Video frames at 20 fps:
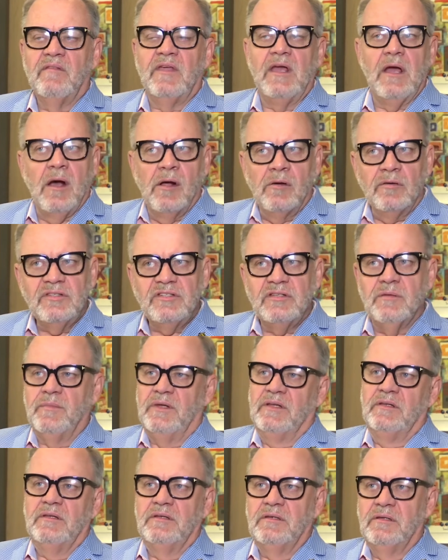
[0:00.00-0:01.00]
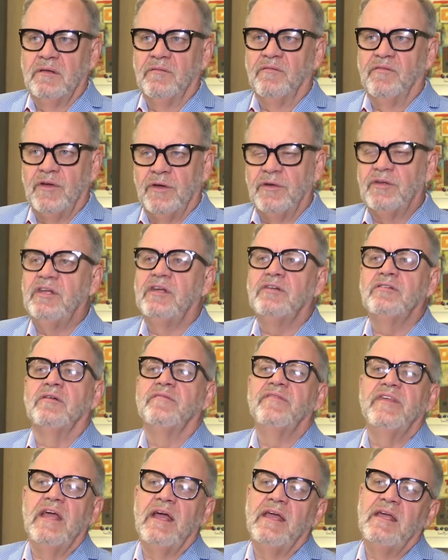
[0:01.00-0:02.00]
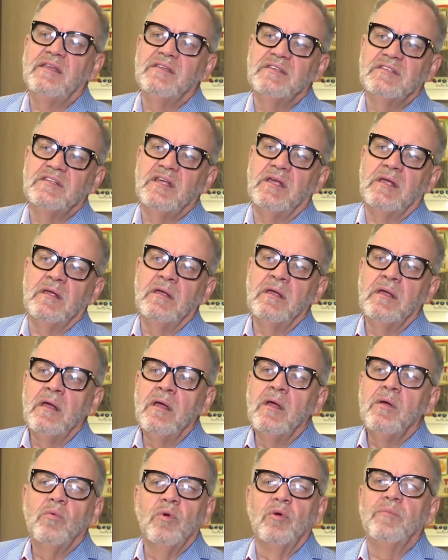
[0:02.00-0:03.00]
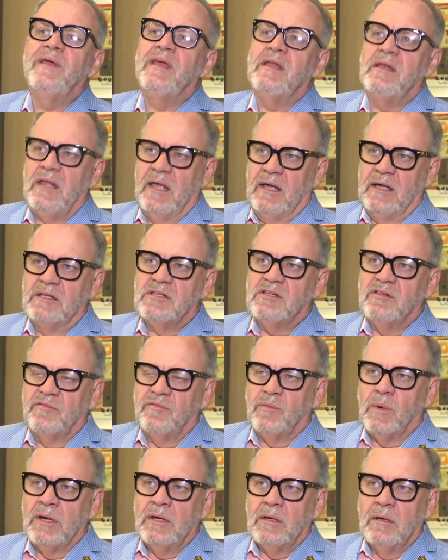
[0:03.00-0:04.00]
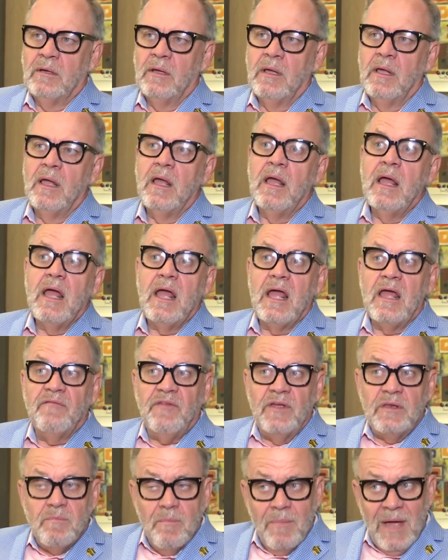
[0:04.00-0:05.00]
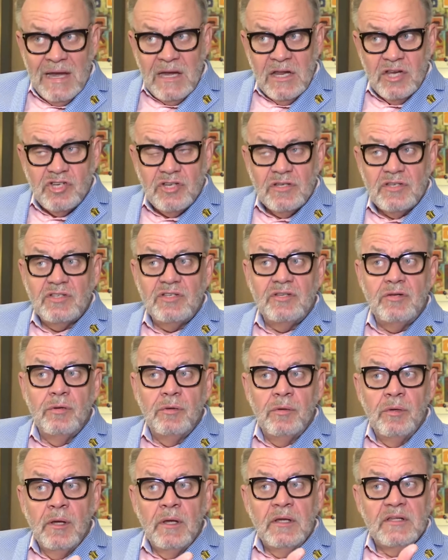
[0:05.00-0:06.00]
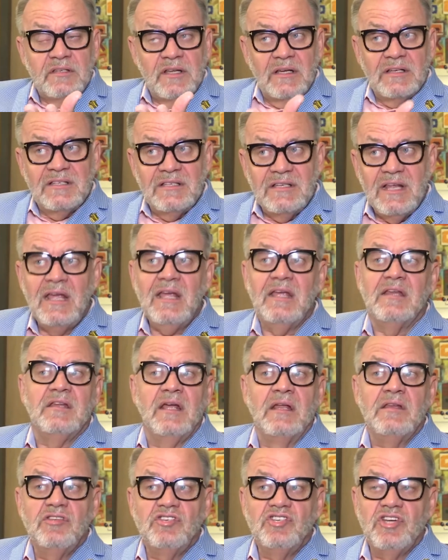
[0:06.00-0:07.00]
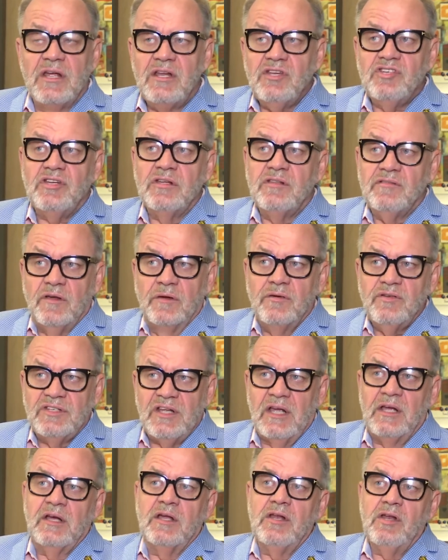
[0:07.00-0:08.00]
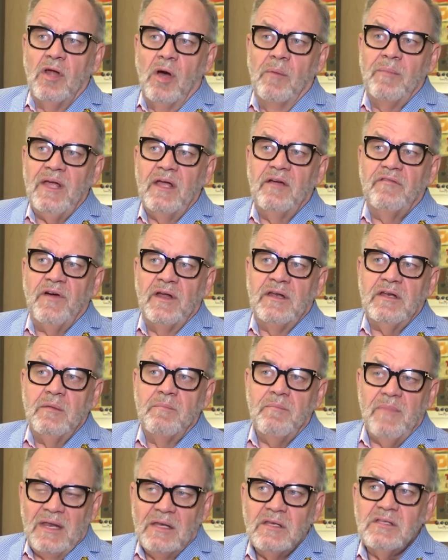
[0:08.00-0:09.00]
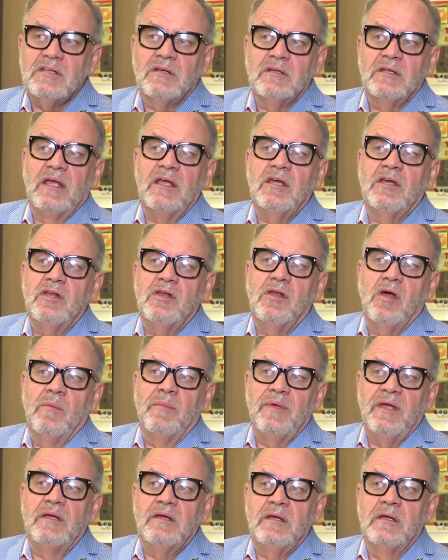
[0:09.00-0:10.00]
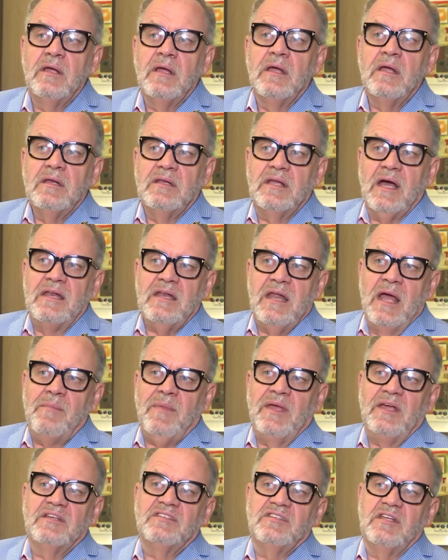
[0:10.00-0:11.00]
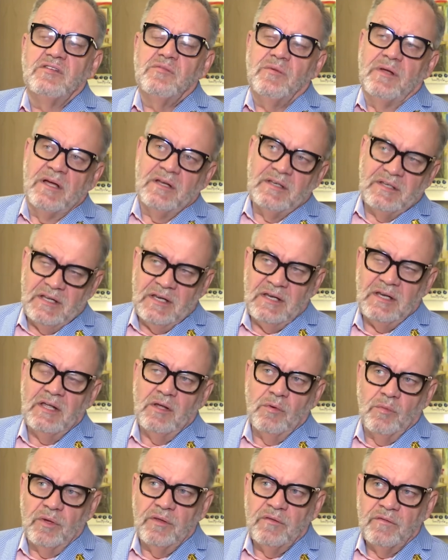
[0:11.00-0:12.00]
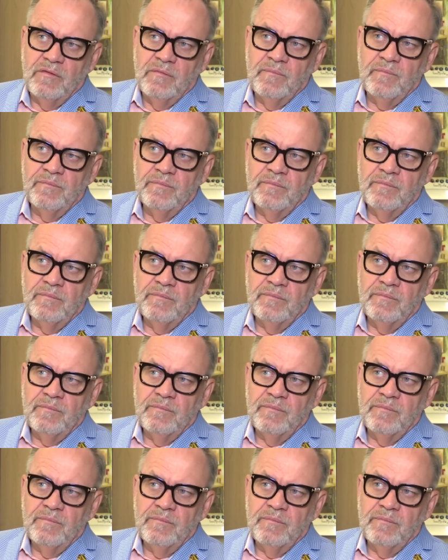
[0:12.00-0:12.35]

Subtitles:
the ultimate verdict on the ANC will be a negative one. If it manages to succeed in changing those fundamental economic dynamics that we are dealing with,